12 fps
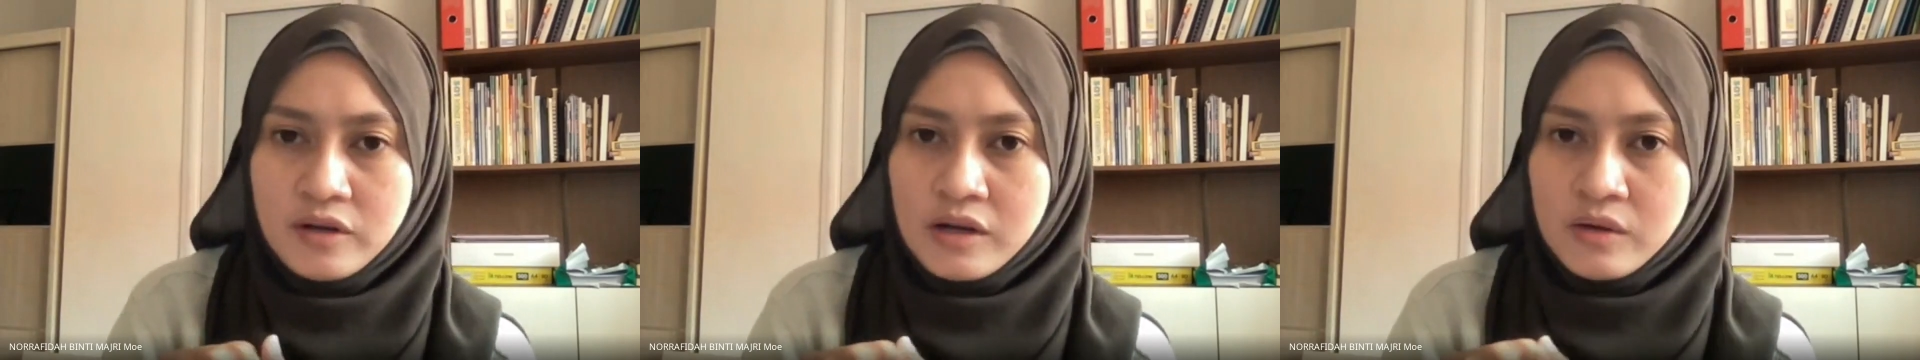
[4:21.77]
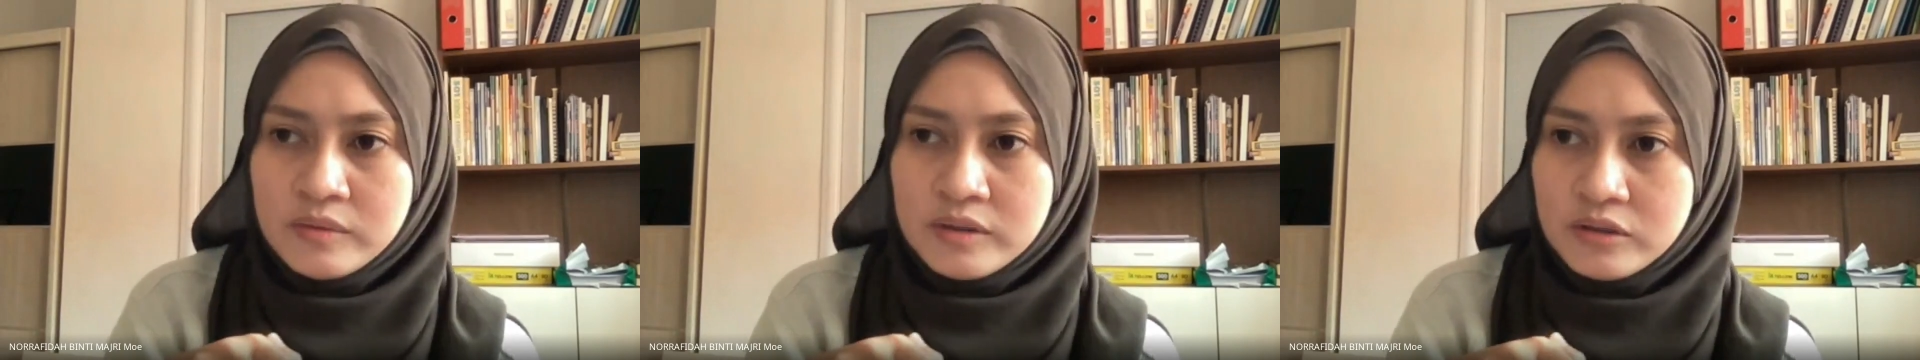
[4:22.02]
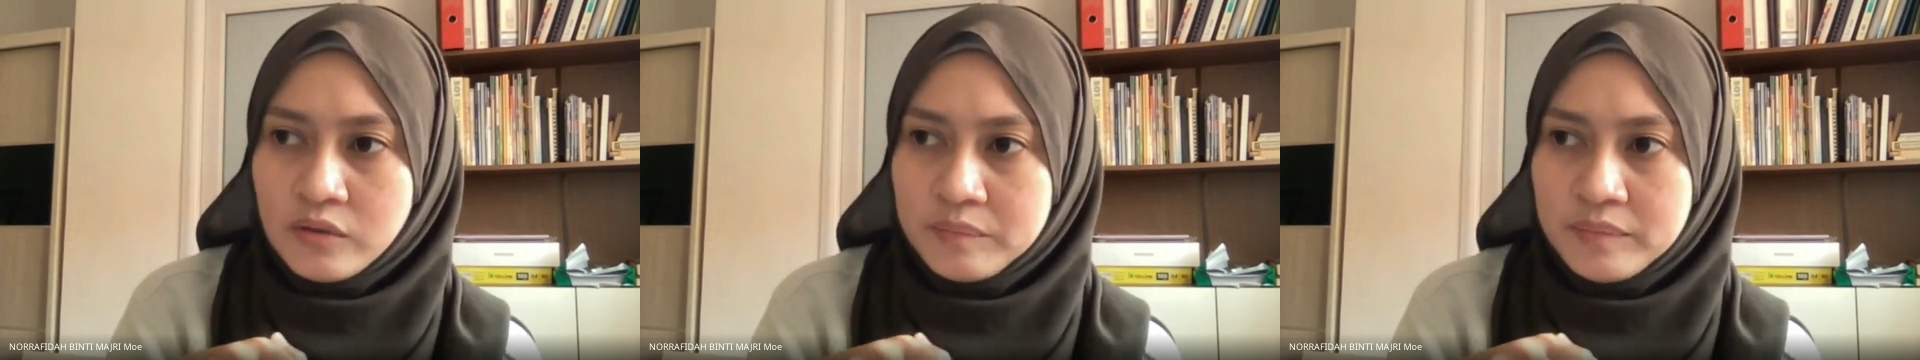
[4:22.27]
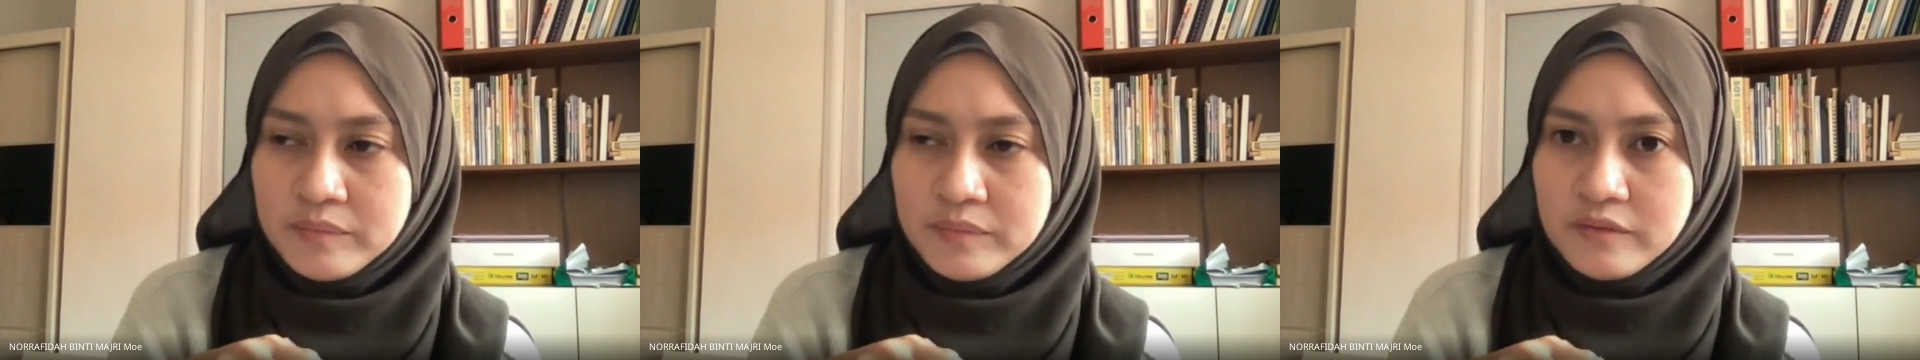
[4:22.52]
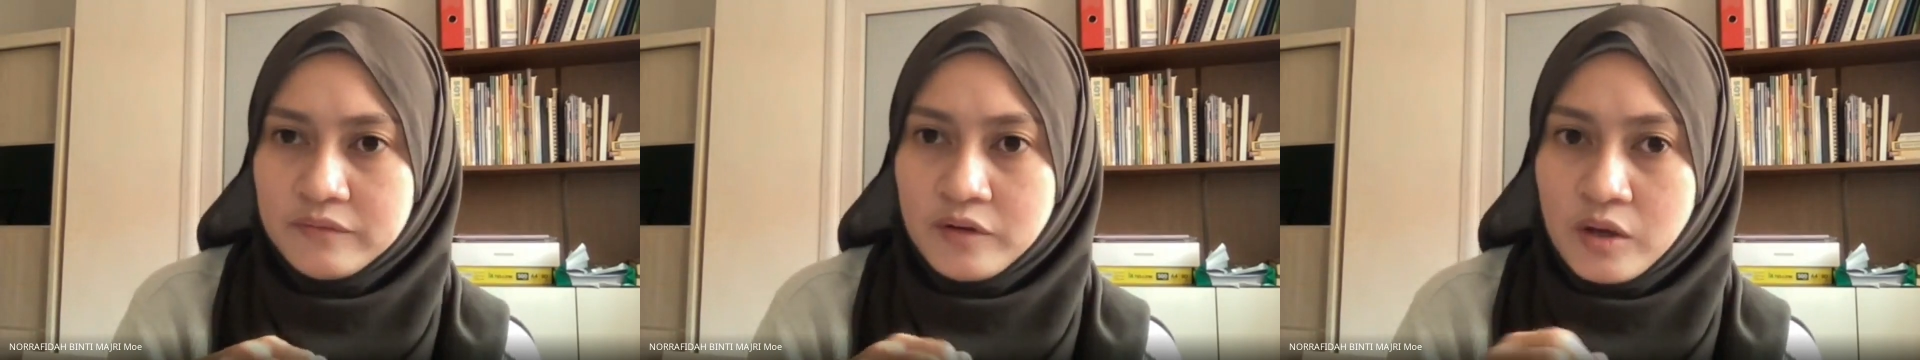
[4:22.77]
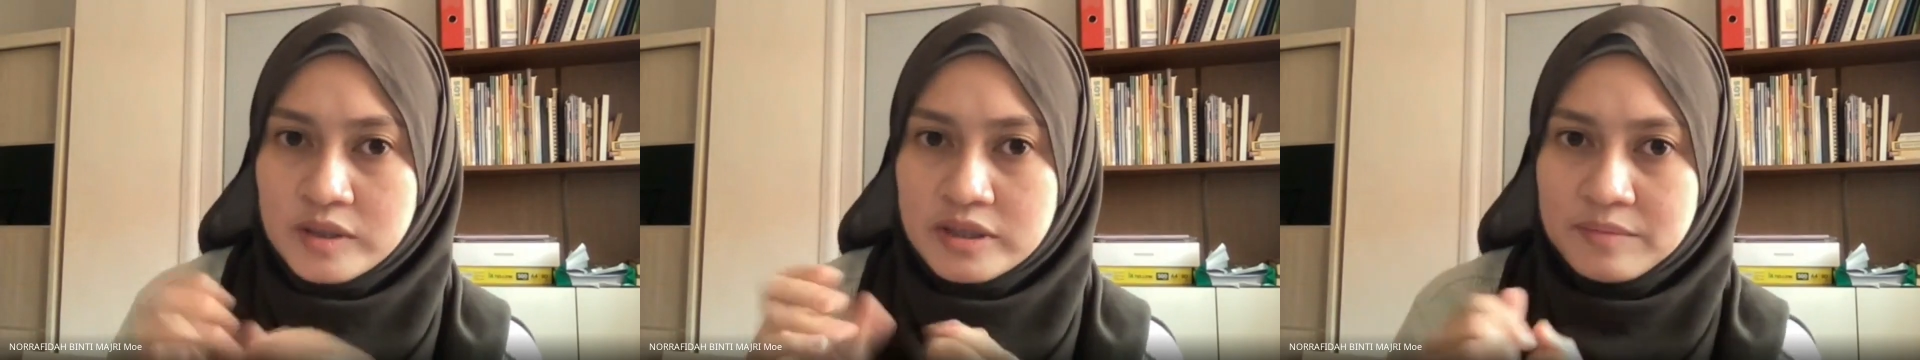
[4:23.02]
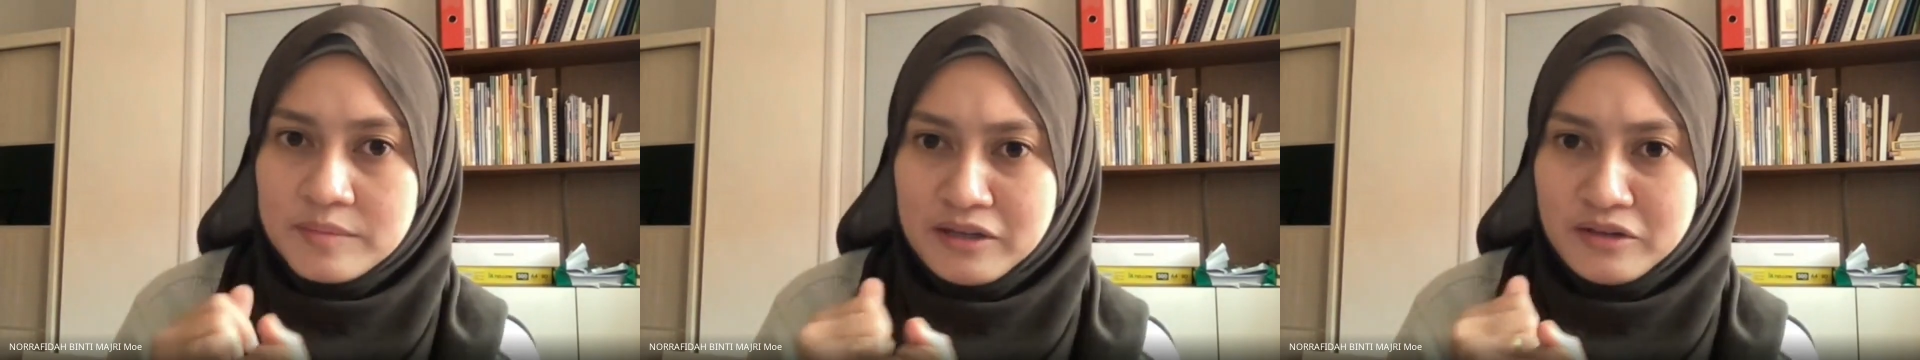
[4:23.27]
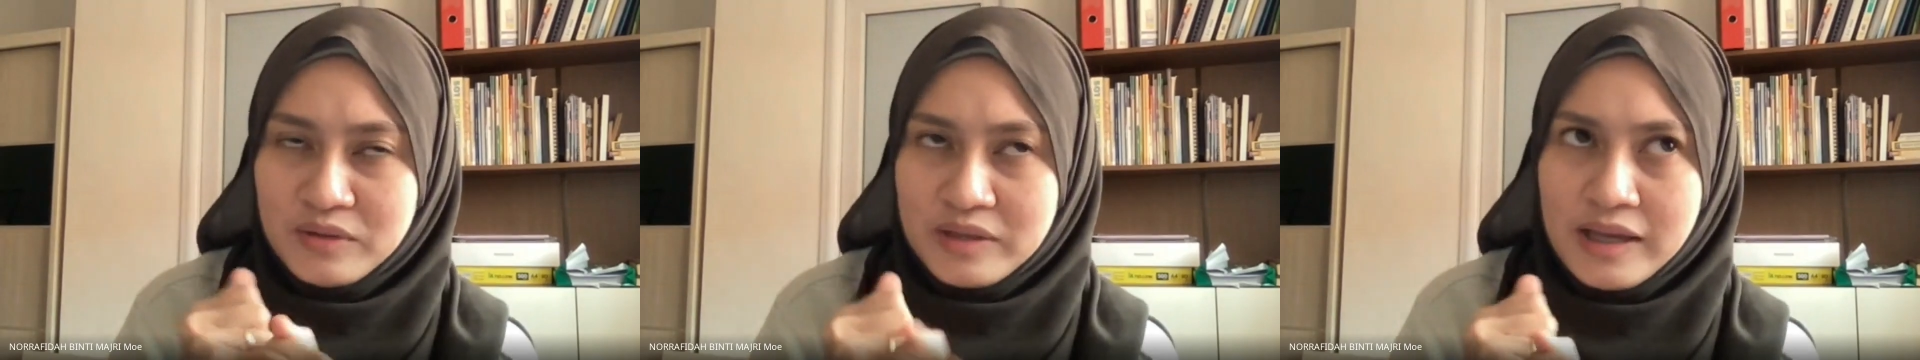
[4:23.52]
our
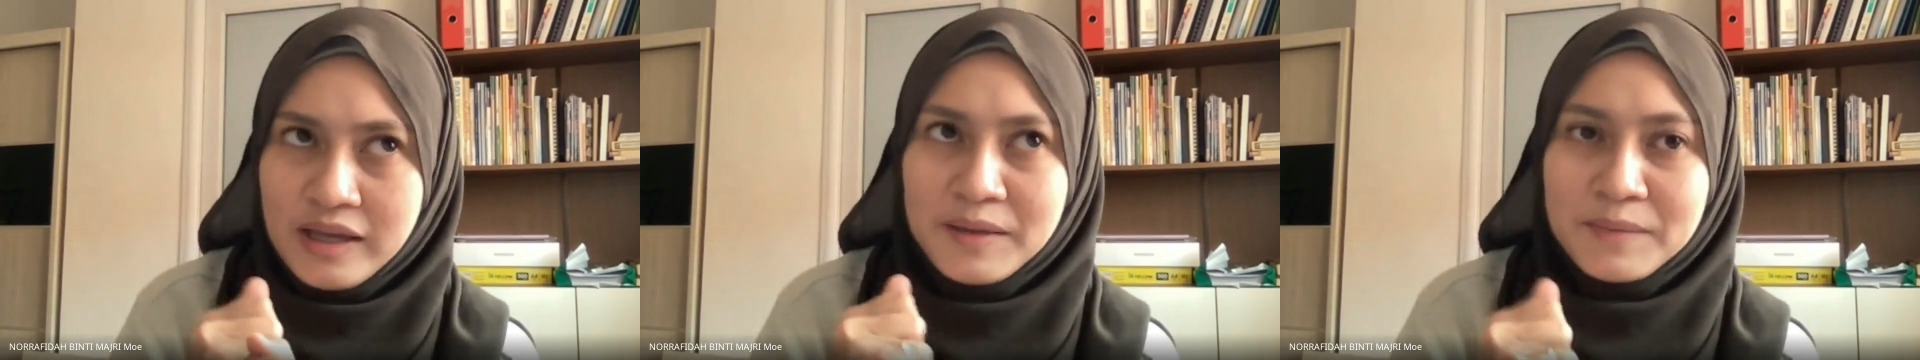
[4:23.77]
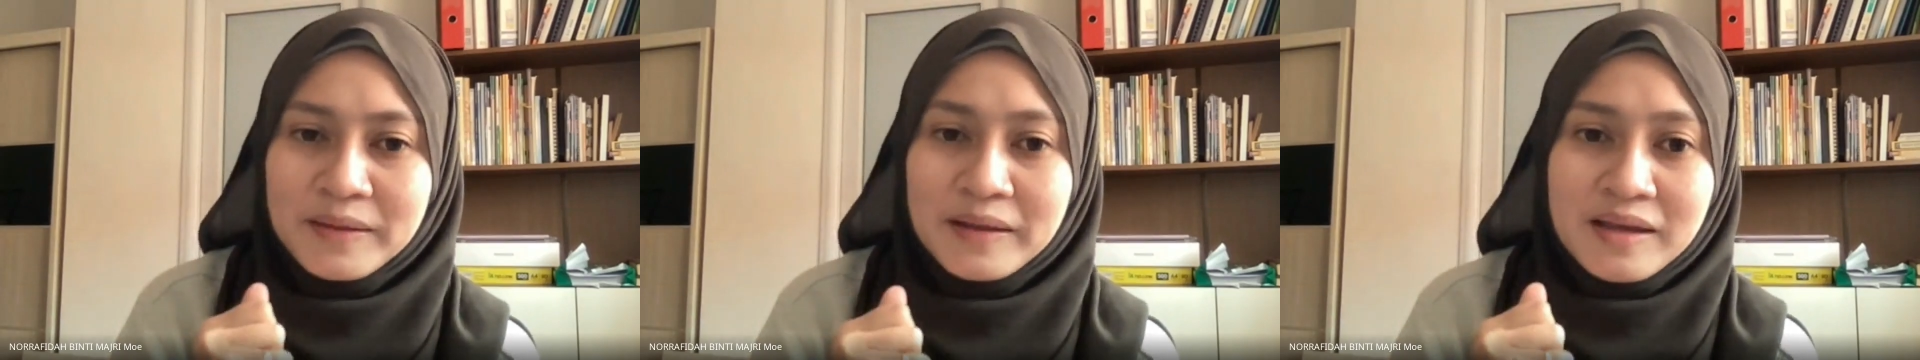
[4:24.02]
subject today.